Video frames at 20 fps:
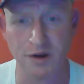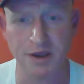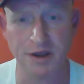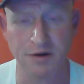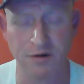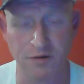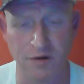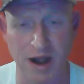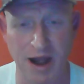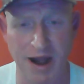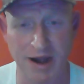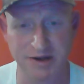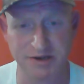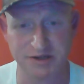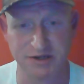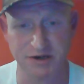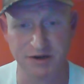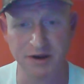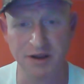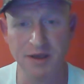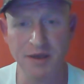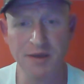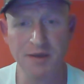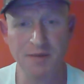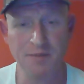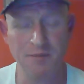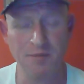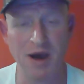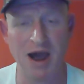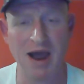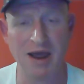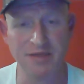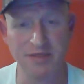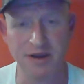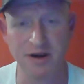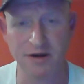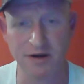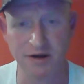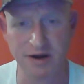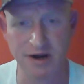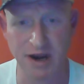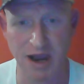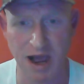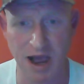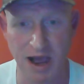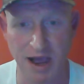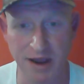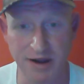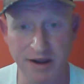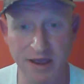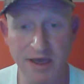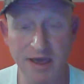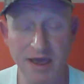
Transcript: interaction by their God.